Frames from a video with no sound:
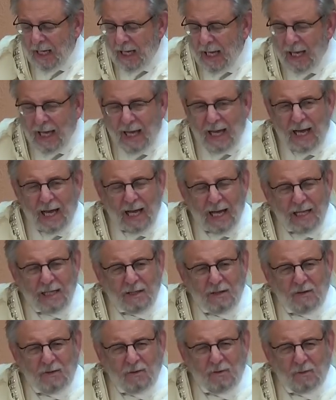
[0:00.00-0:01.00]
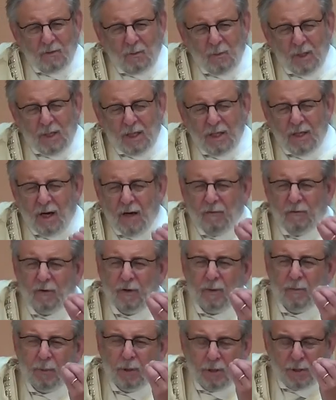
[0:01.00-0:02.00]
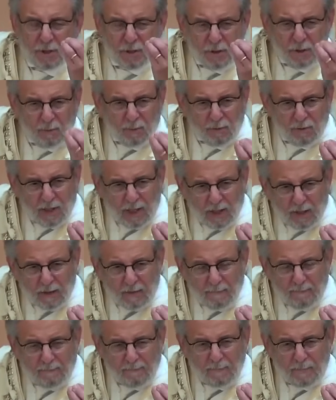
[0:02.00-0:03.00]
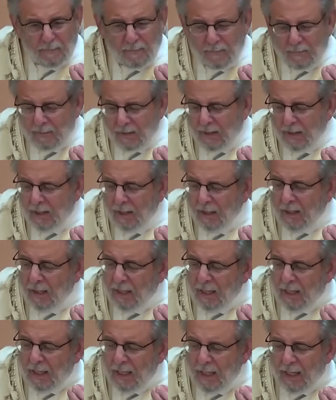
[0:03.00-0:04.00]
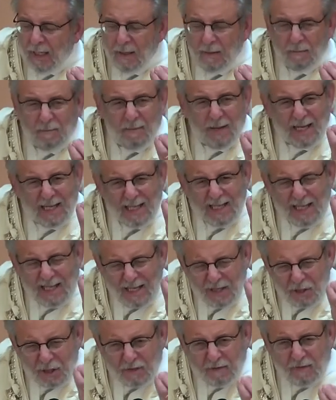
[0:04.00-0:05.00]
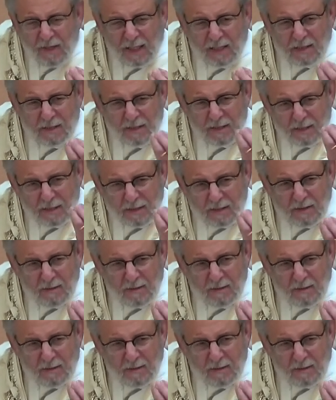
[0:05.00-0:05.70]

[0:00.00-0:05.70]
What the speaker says: And we can offer a personal prayer. May each of us